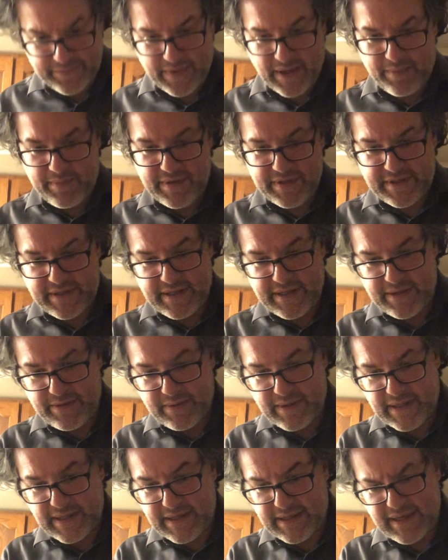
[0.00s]
I'm just gonna
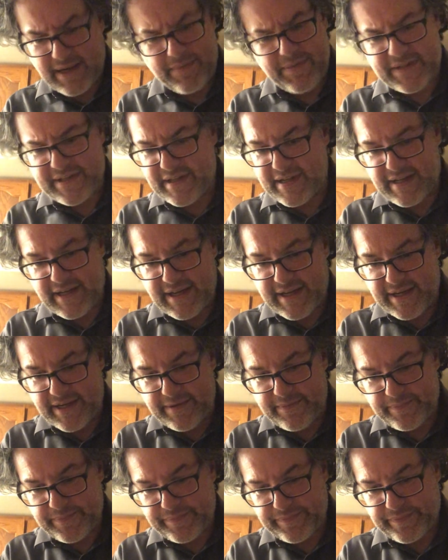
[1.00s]
cut it.
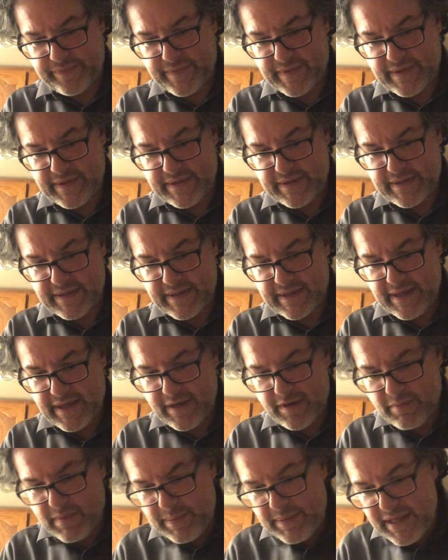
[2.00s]

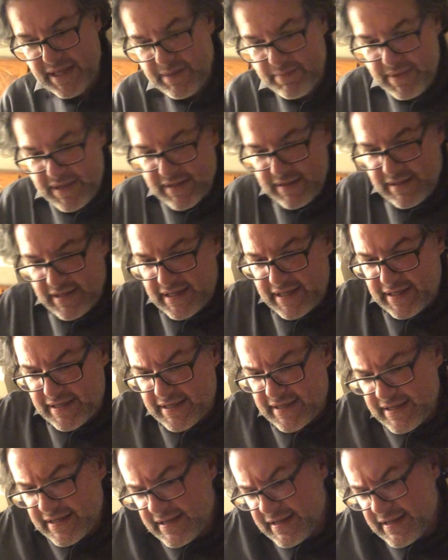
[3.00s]
Maybe he meant like